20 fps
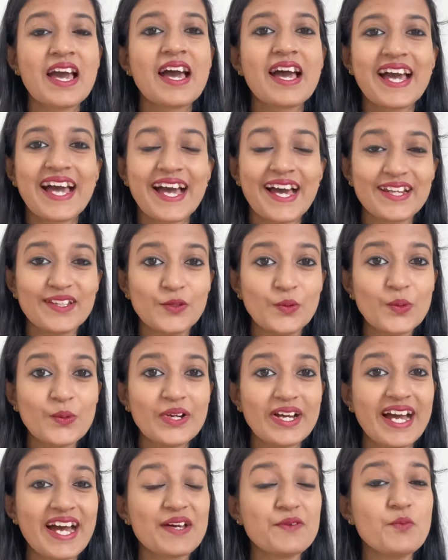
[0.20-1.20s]
Hello
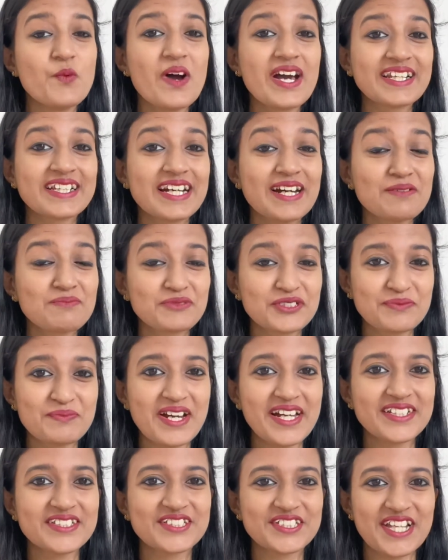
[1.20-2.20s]
and welcome to
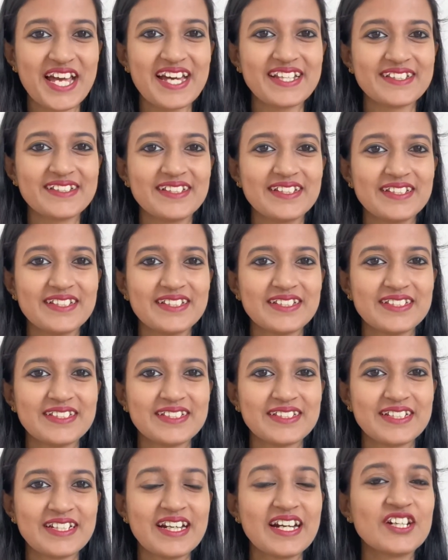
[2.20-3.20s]
my channel.
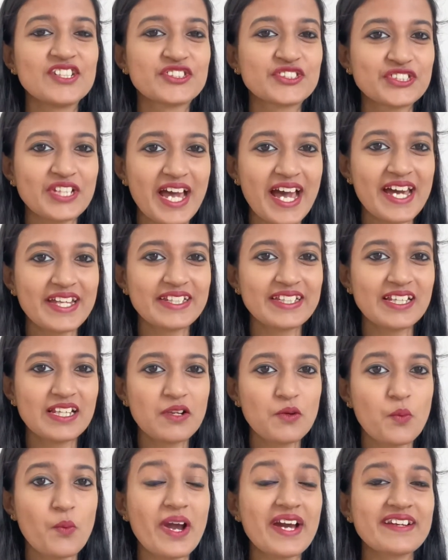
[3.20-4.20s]
A channel
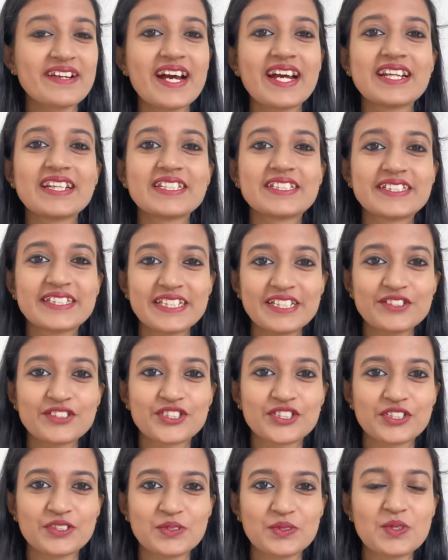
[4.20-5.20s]
where I'll teach
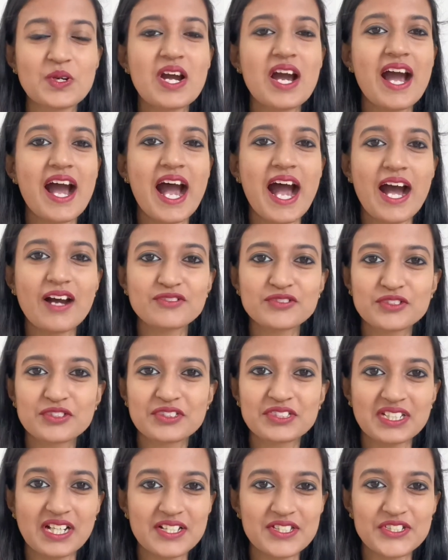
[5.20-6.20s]
you how to
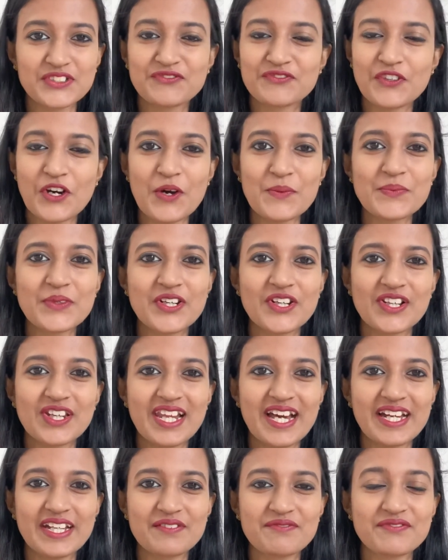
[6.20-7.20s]
transform your
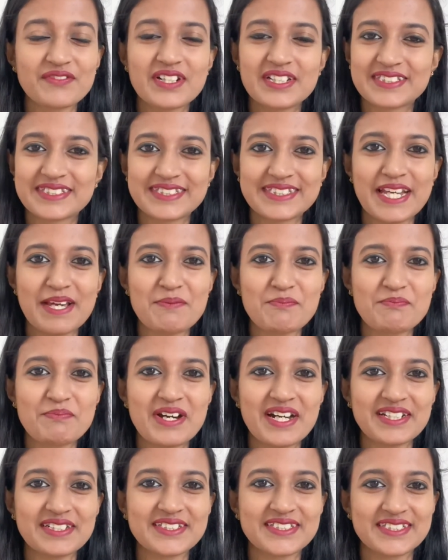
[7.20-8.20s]
life step
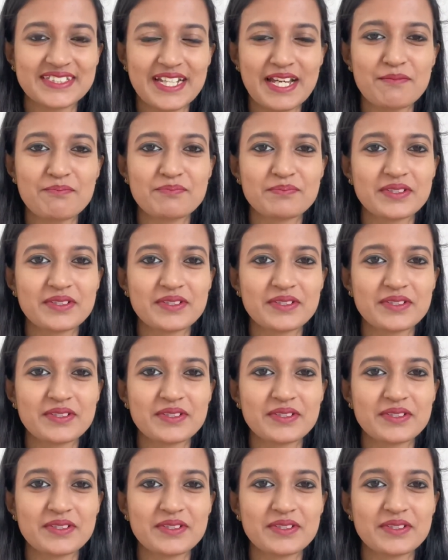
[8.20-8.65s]
by step.